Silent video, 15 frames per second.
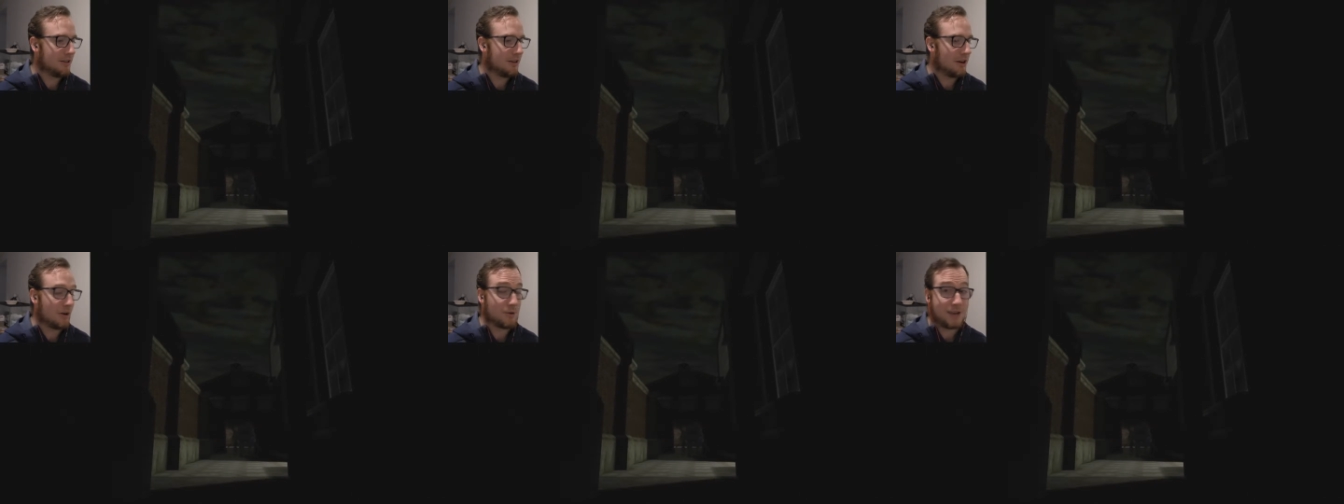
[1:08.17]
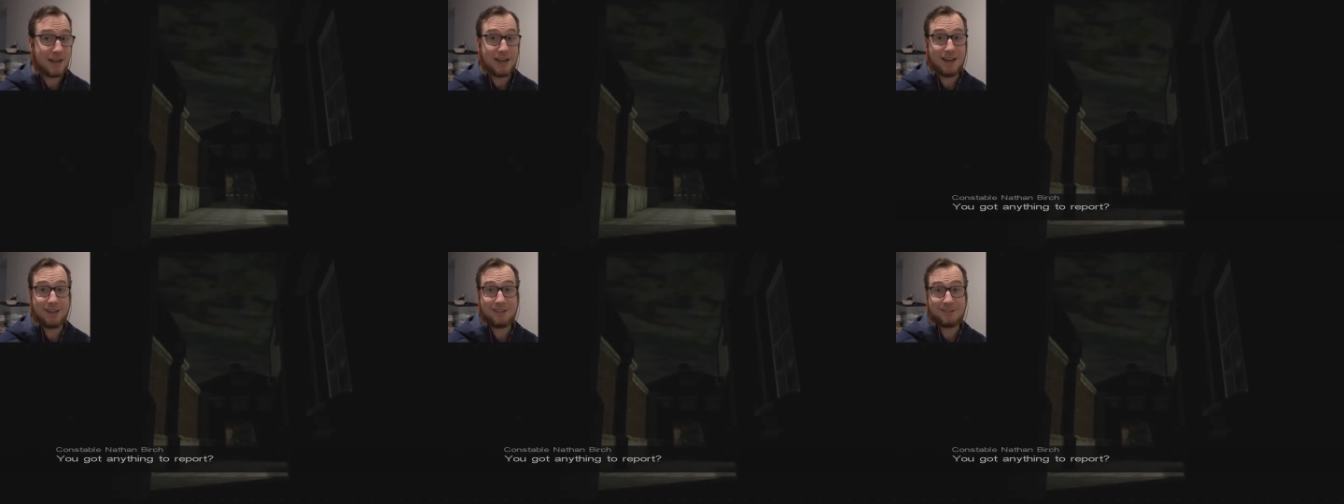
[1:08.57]

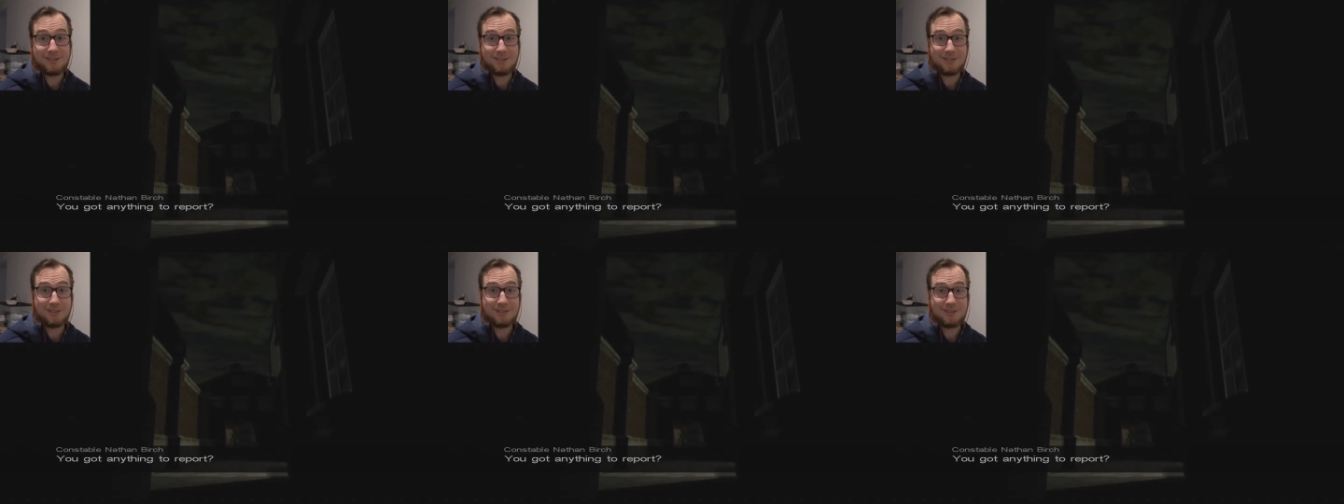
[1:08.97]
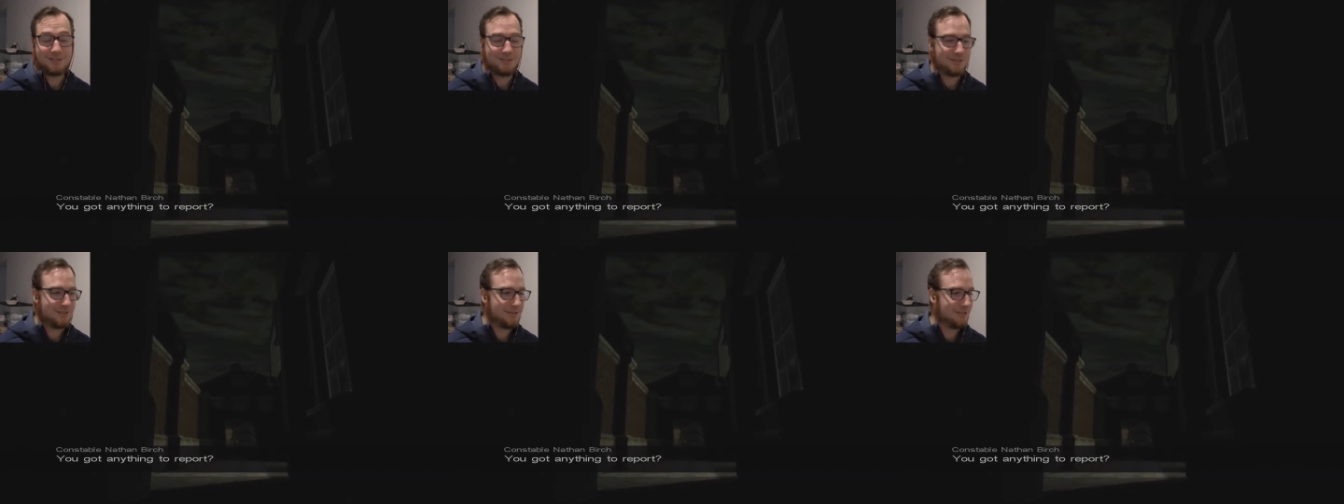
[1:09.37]
Okay.
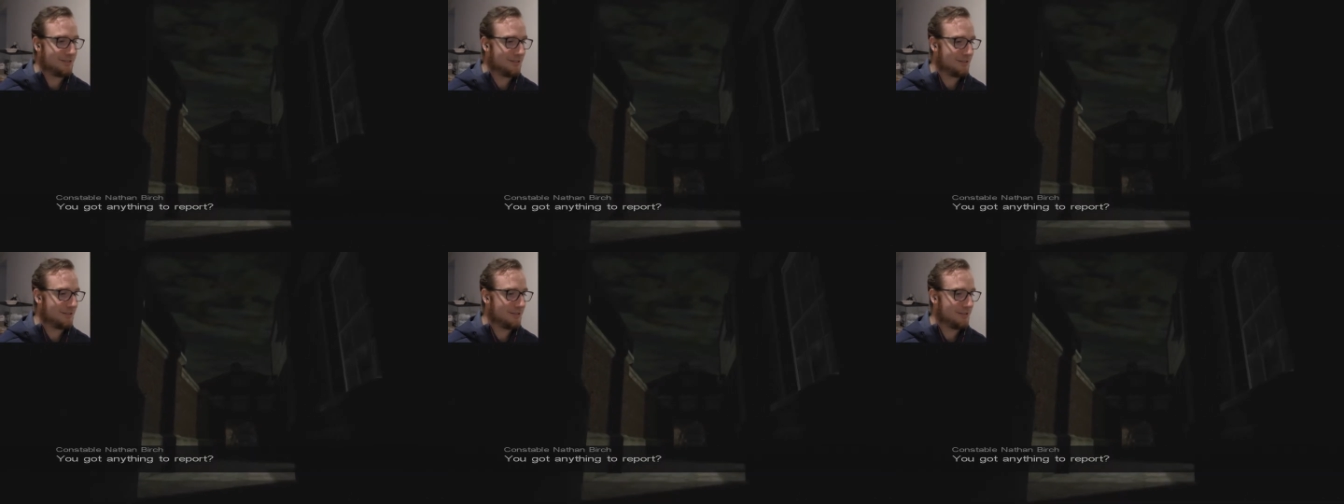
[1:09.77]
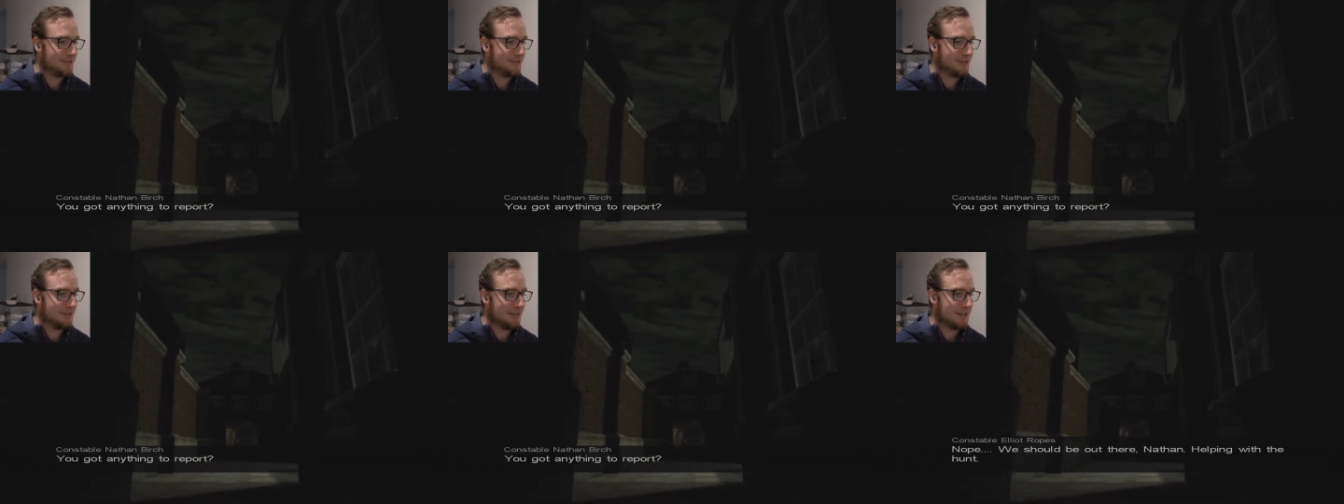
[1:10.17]
No.
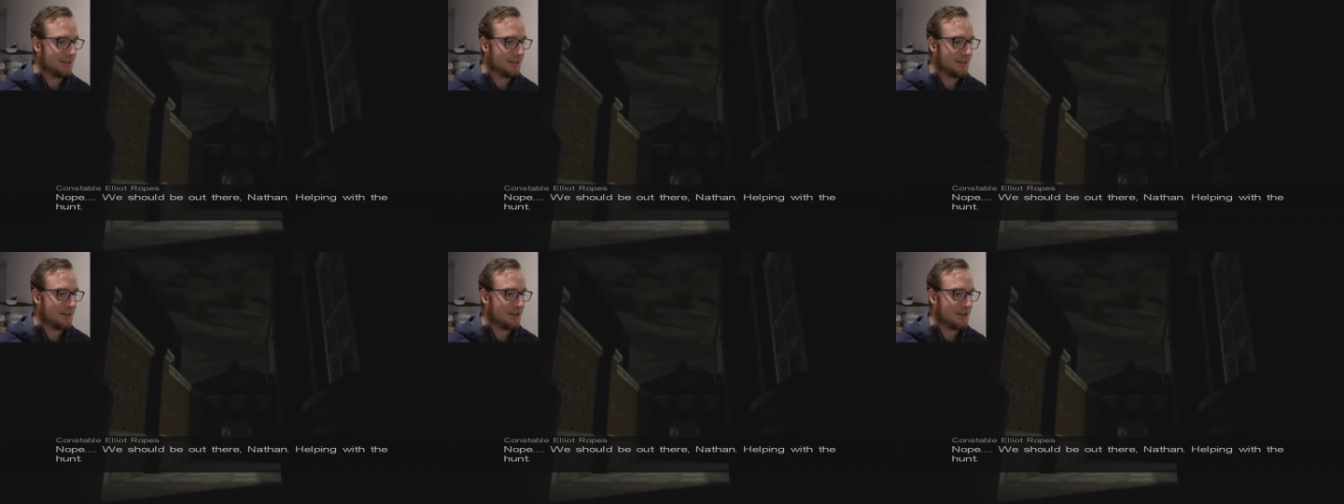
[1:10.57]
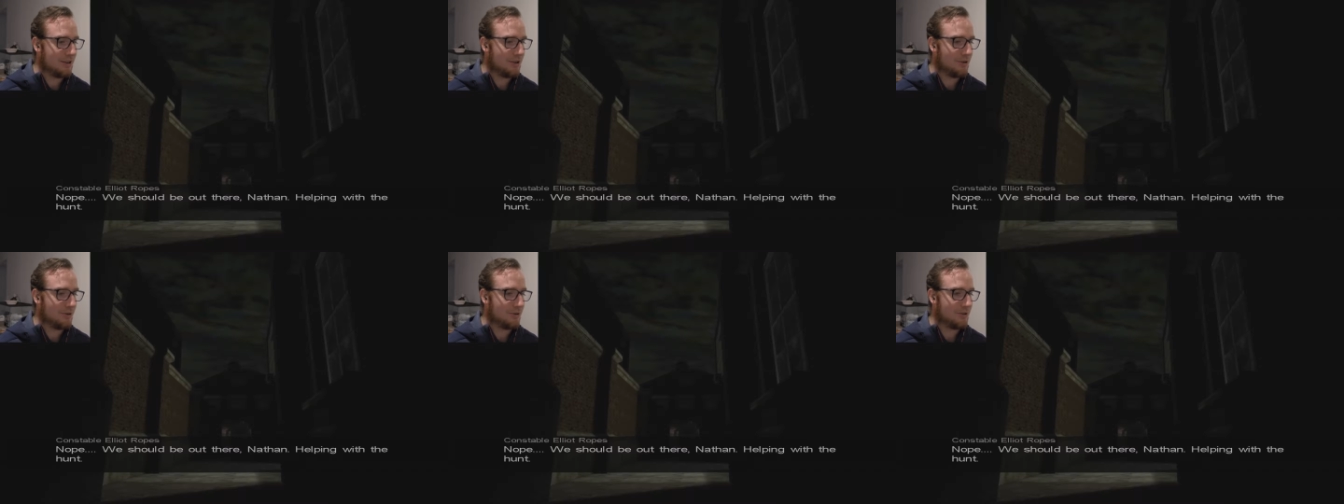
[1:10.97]

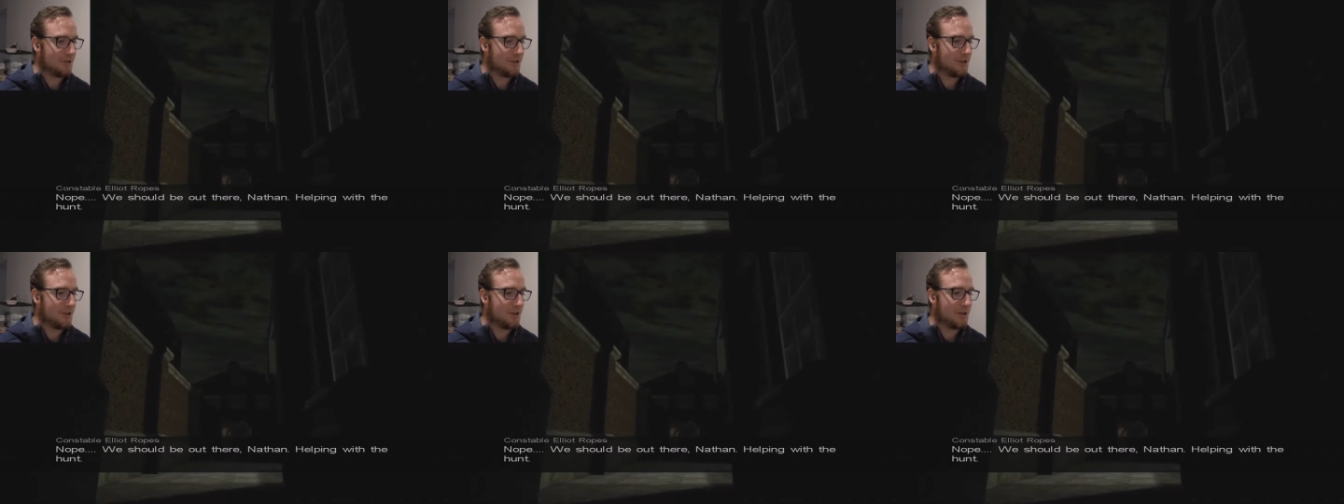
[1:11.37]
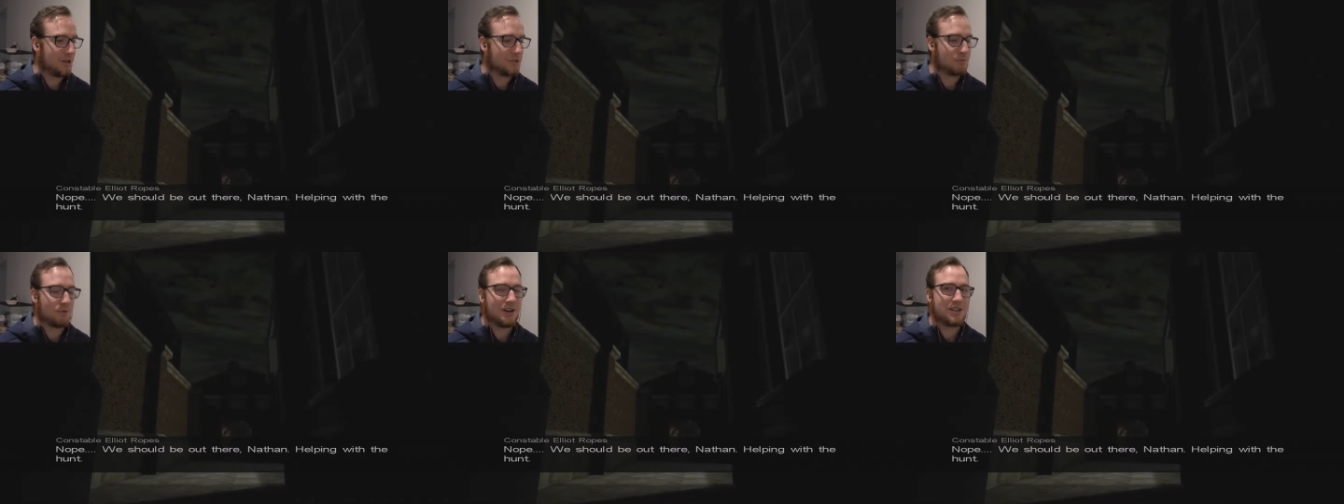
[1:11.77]
Oh. Oh,
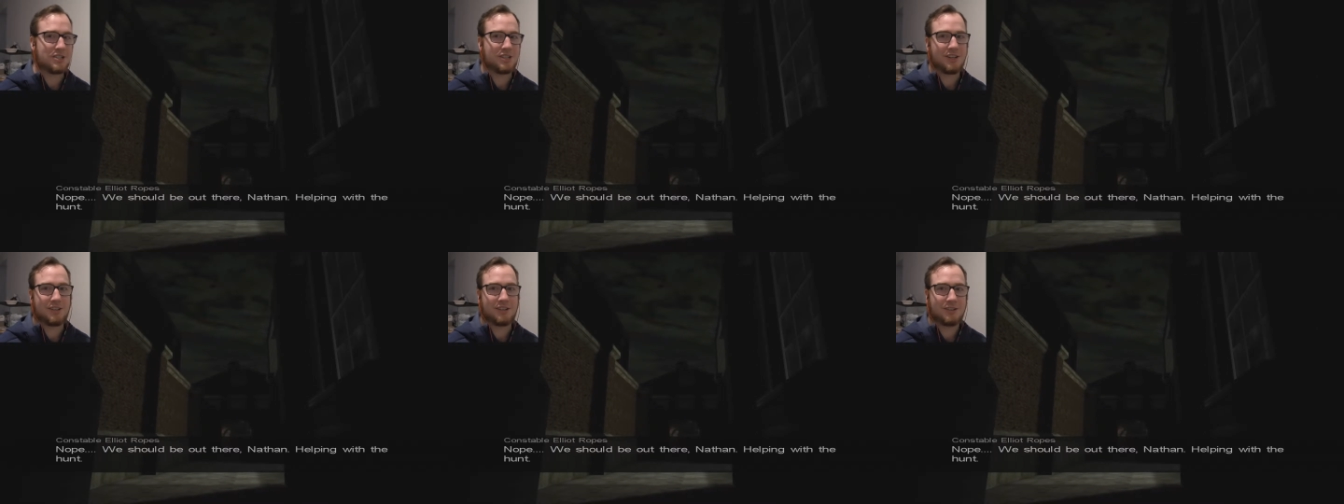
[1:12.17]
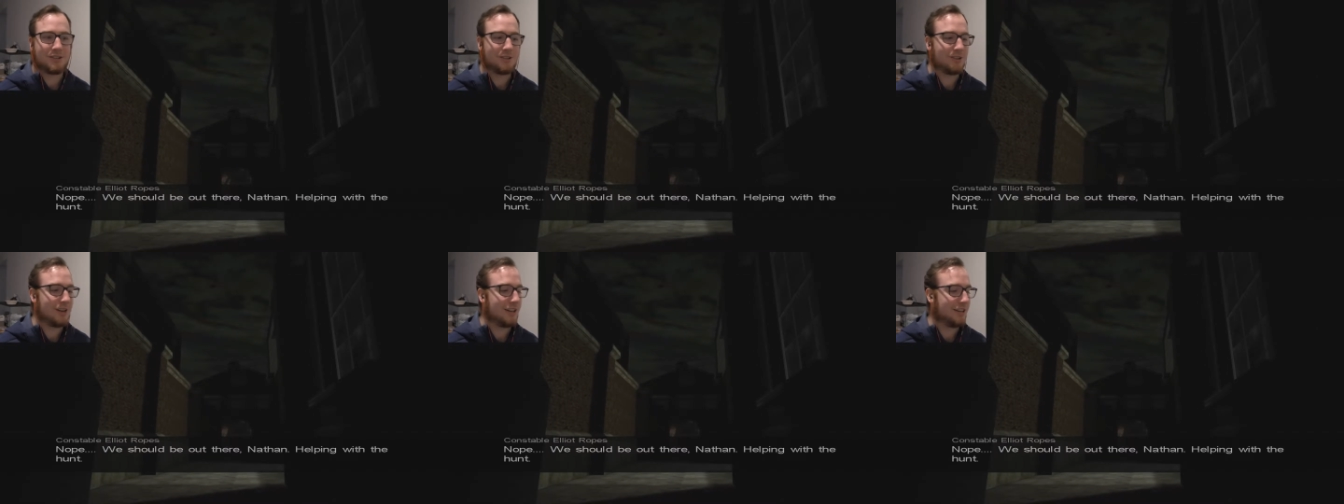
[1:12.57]
he's watching.
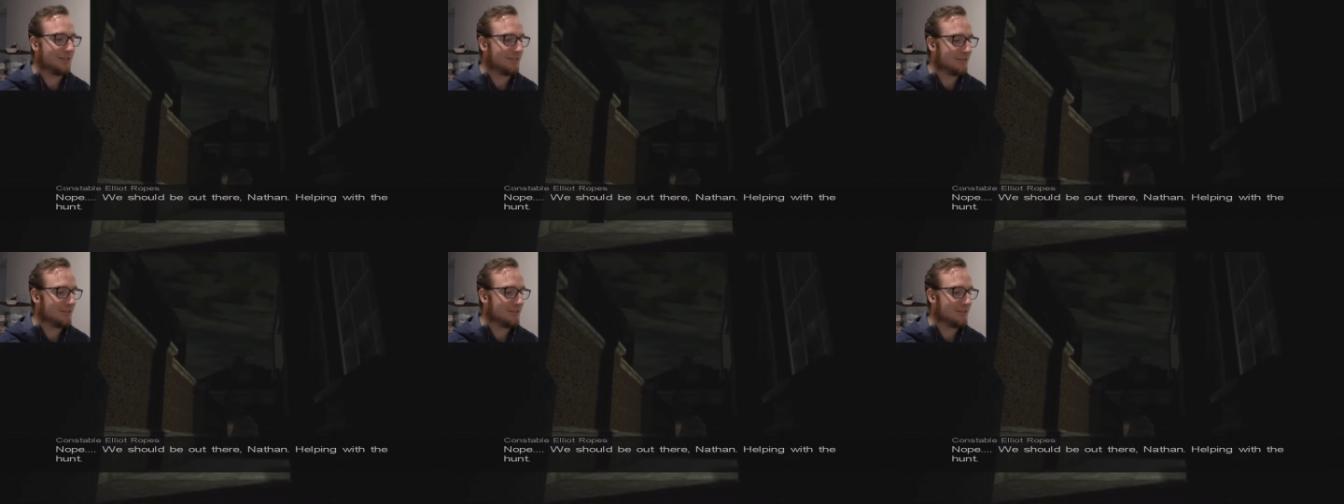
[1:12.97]
Great.